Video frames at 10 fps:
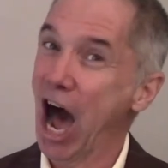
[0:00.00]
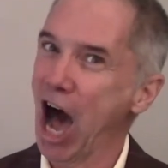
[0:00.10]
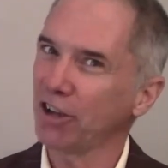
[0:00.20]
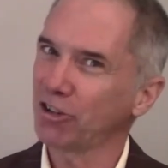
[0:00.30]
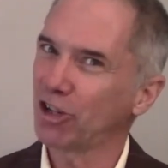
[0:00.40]

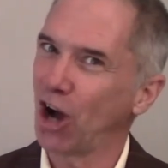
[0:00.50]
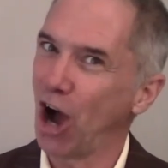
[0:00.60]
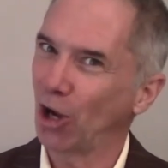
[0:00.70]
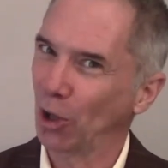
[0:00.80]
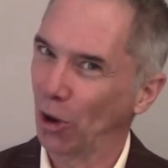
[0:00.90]
"Hot
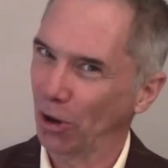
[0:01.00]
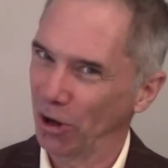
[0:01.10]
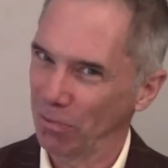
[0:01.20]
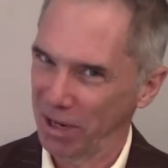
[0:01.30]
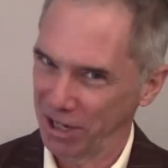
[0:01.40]

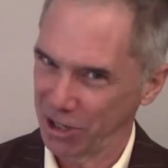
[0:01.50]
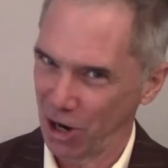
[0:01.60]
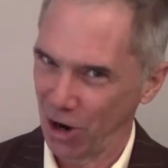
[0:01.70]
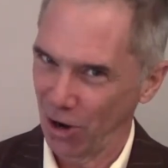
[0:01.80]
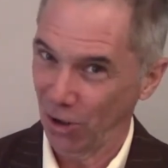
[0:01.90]
cockalorum it is
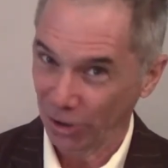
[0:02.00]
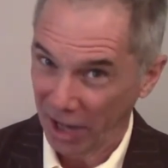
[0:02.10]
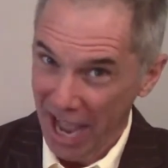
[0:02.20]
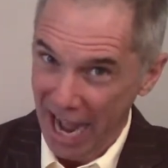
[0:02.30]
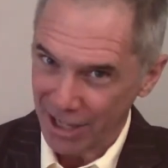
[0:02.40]

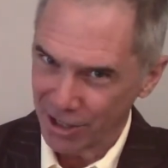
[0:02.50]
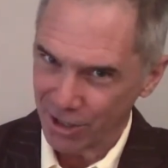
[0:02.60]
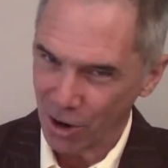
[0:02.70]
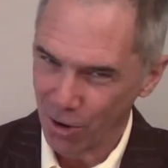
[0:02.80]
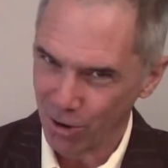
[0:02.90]
called, and
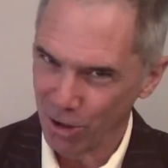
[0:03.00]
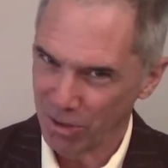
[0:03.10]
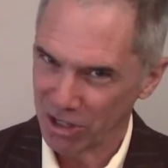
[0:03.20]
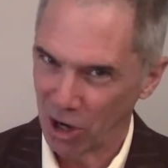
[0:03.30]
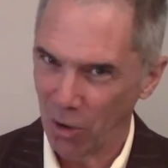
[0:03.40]
so you
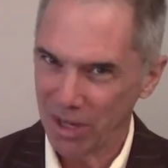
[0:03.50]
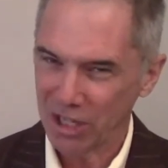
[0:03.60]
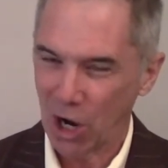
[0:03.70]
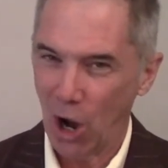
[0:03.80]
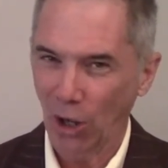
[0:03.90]
must always
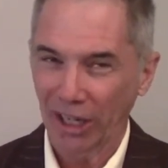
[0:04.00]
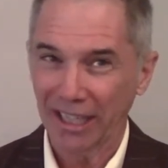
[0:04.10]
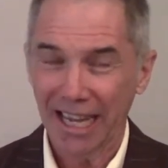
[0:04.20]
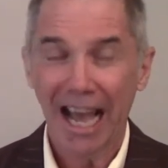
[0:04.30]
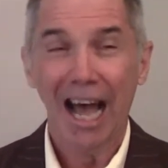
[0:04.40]
call
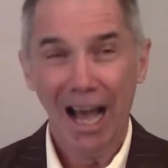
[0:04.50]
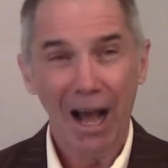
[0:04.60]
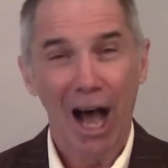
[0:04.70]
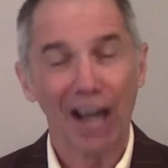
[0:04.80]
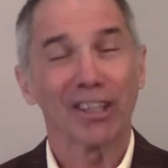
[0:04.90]
it.
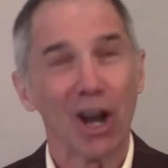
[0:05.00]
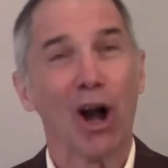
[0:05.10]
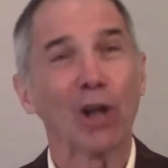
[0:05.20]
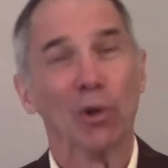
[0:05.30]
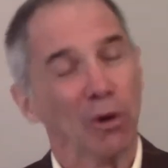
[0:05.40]
Hot
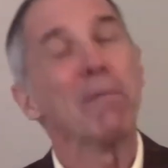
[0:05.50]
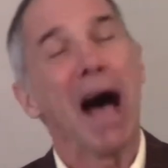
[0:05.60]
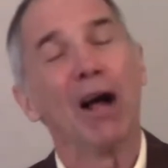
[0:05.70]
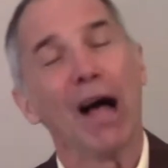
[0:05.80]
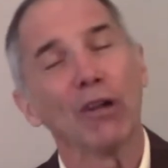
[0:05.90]
cockalorum.
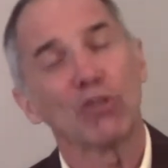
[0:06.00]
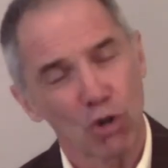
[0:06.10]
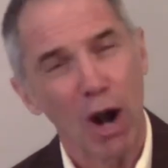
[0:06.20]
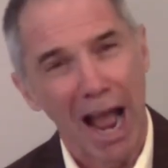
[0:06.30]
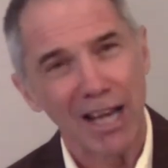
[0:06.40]
I'll
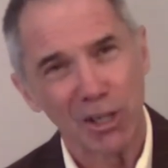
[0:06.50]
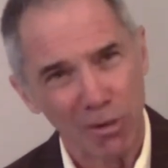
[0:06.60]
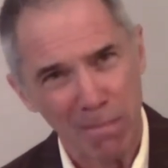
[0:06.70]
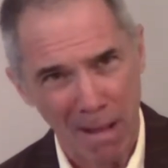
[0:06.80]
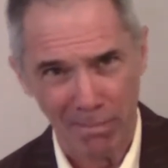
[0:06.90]
try
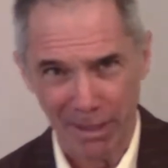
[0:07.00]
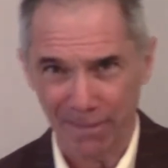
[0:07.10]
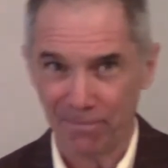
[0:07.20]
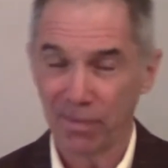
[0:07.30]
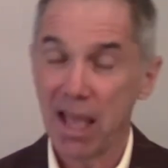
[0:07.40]
to remember."
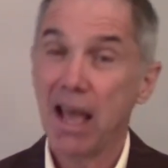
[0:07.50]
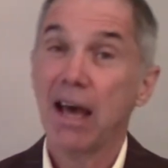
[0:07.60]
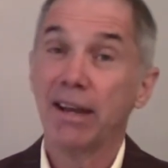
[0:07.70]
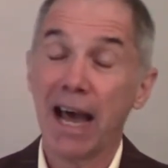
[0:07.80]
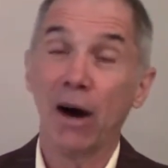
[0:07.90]

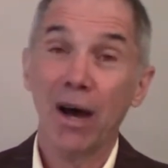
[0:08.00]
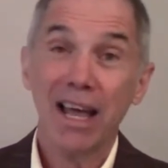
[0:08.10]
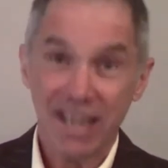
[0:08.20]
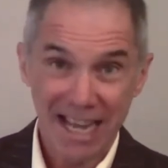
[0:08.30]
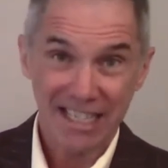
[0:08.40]
Now,
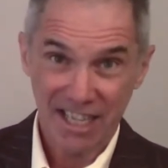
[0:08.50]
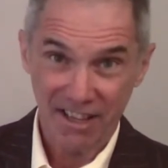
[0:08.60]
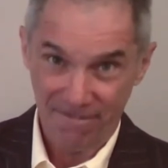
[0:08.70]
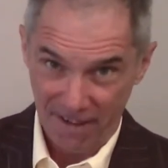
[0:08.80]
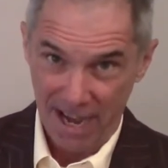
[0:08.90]
next to
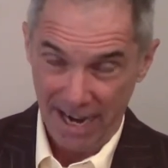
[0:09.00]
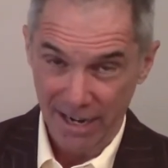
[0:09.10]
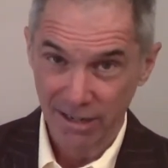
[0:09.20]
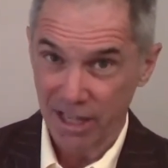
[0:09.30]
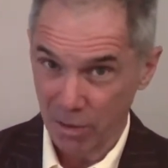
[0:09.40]
the
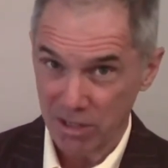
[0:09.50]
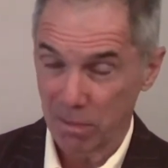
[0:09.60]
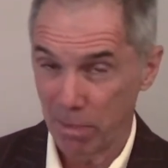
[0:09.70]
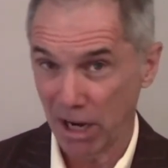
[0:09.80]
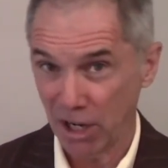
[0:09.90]
fire, there was
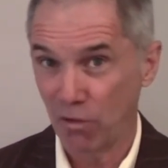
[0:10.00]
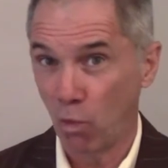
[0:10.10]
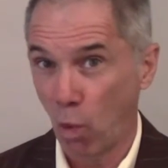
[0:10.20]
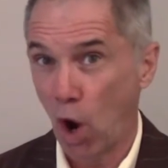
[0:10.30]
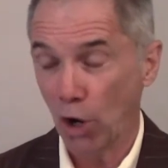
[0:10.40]
a bucket
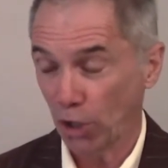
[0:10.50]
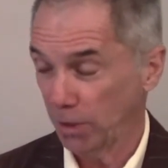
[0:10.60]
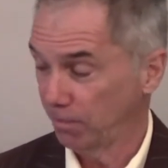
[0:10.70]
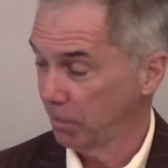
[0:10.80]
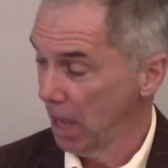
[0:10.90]
of
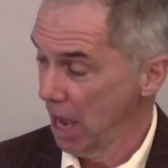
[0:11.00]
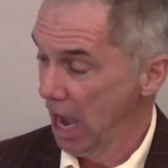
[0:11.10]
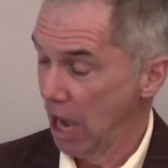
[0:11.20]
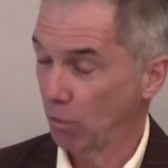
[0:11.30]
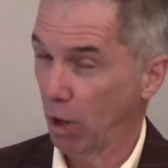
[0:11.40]
water.
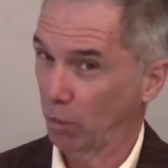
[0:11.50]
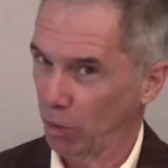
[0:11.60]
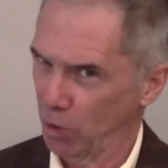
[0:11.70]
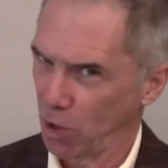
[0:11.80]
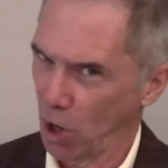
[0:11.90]
"And what
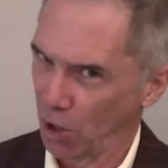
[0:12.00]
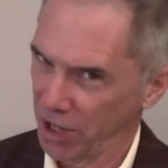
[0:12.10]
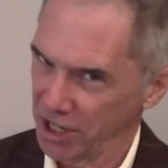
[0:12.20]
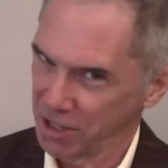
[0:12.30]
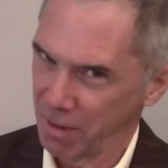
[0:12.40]
will you call
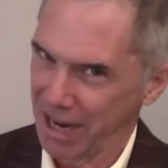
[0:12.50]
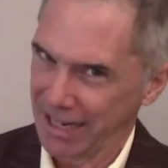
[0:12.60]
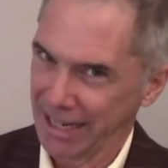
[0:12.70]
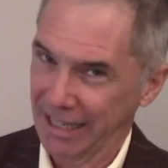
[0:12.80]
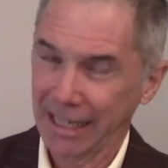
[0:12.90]
this, my
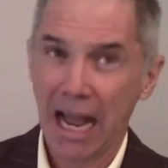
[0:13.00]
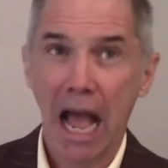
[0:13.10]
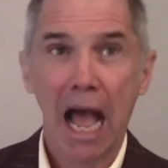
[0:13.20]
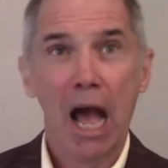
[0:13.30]
dear?"